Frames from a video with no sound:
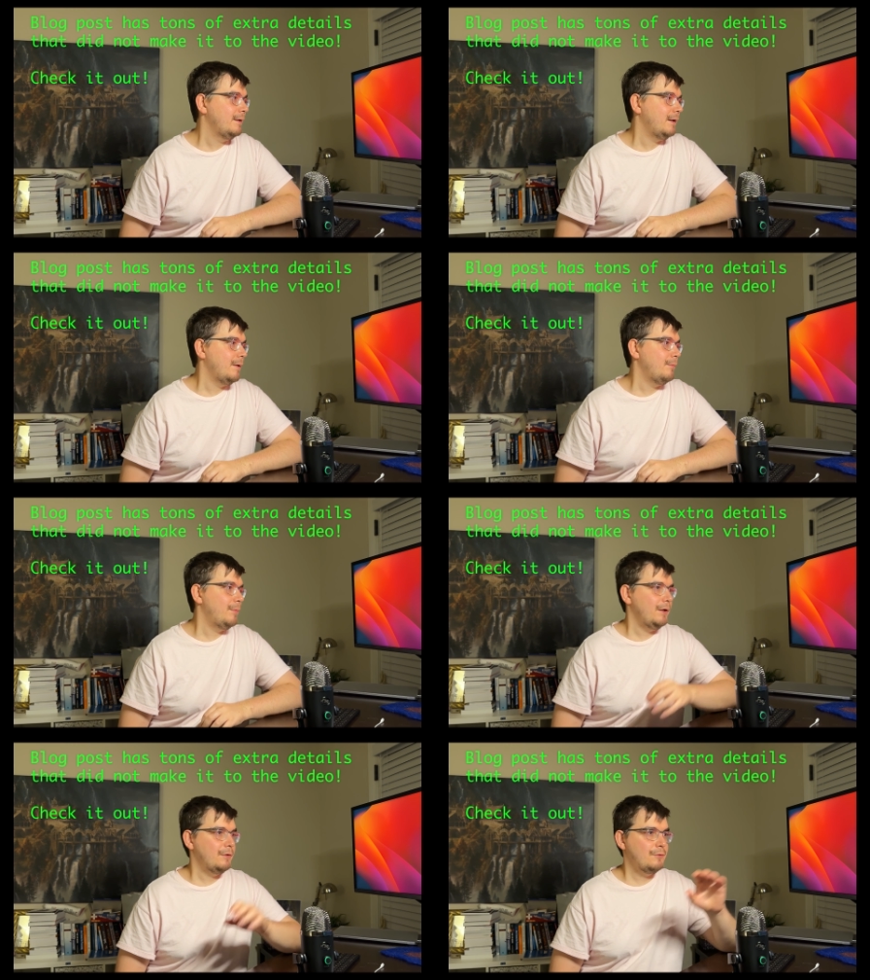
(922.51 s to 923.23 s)

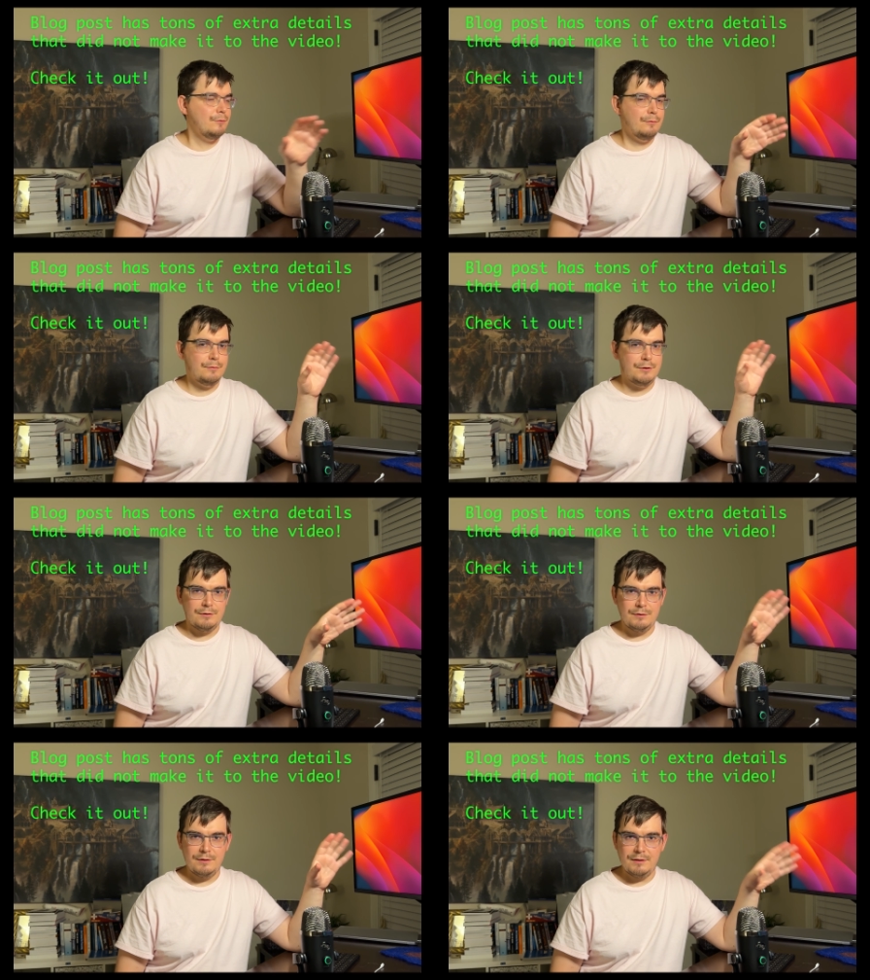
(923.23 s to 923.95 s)
compared to
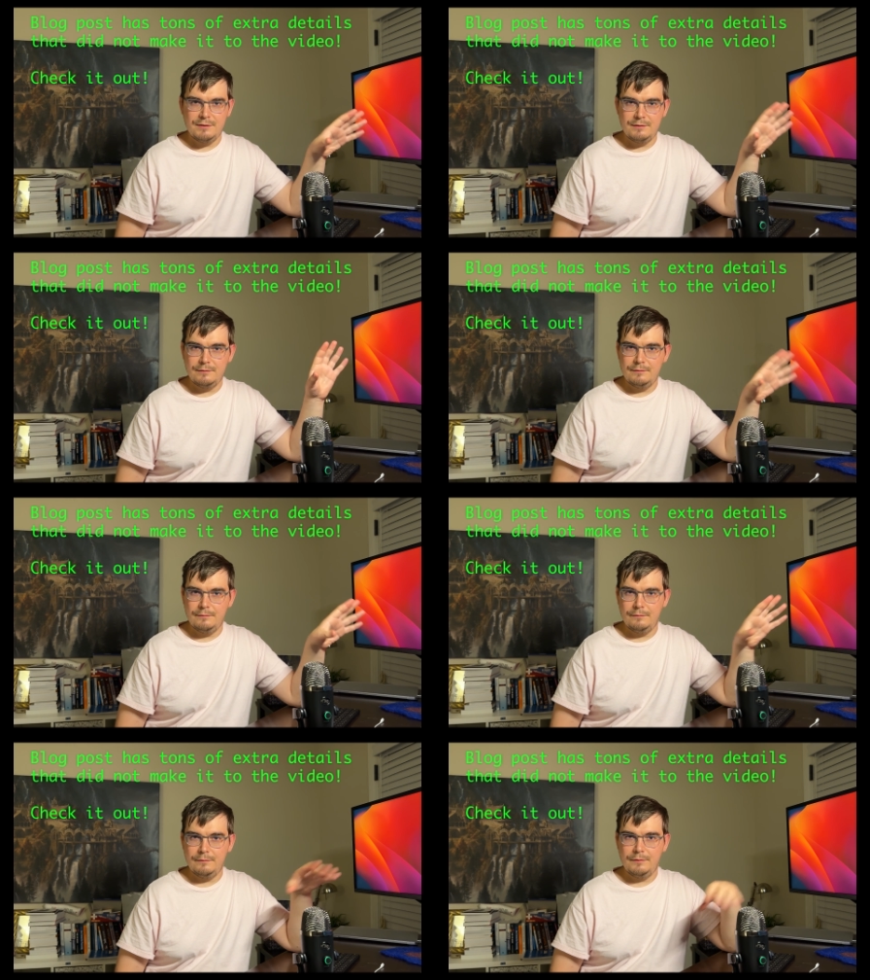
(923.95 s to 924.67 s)
just this
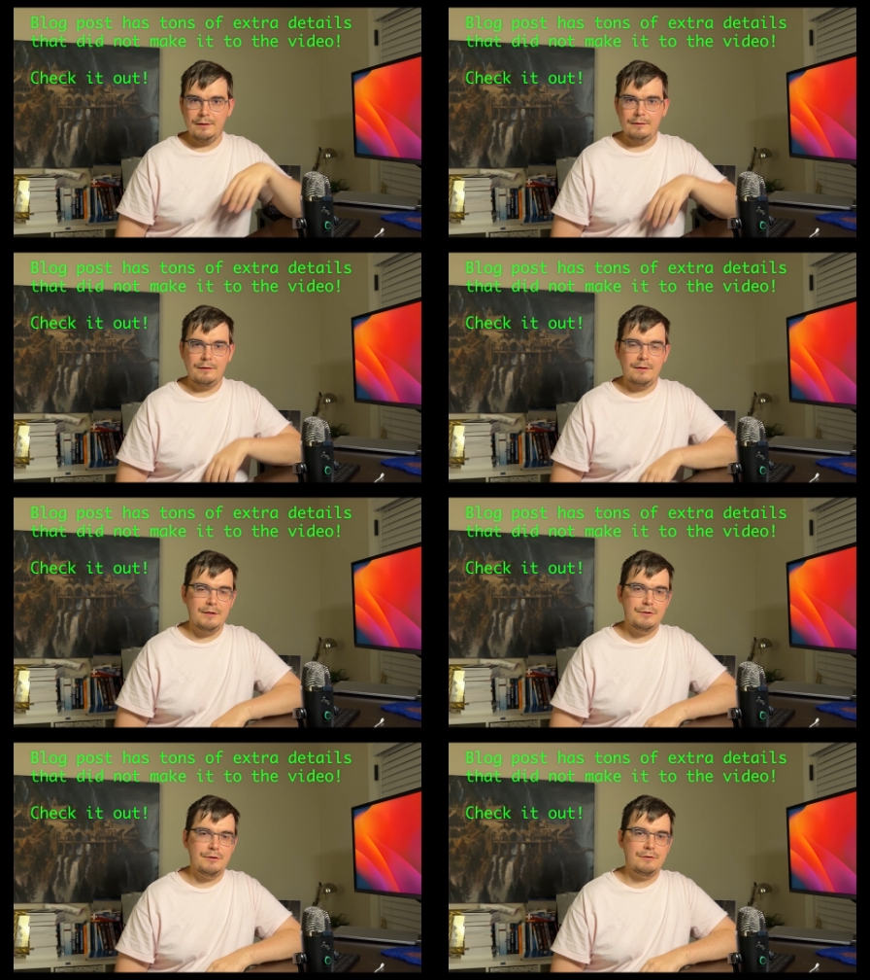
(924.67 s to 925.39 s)
thing that
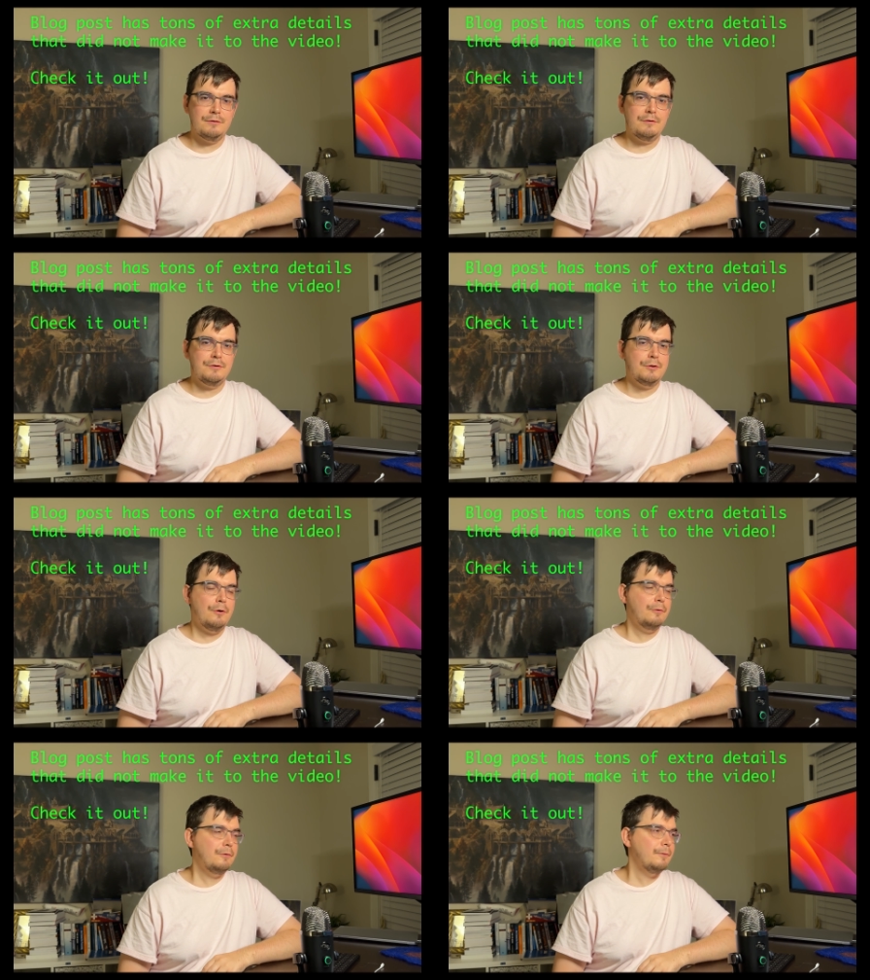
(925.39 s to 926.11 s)
I just
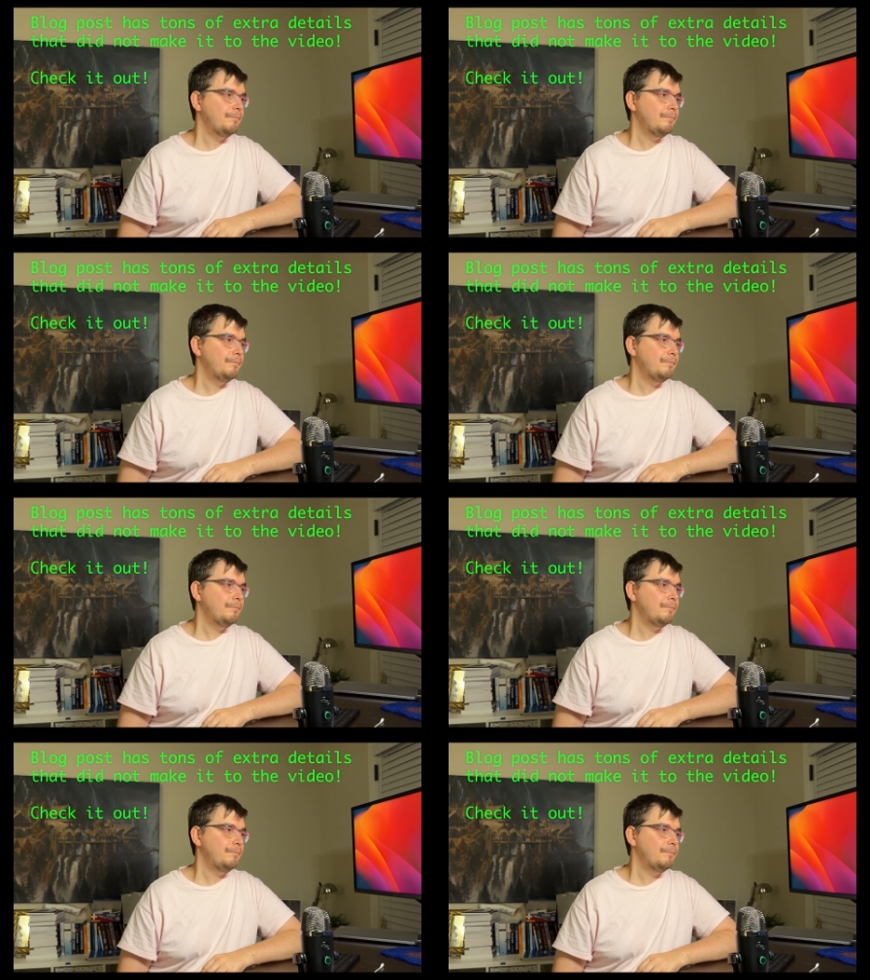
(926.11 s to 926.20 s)
showed.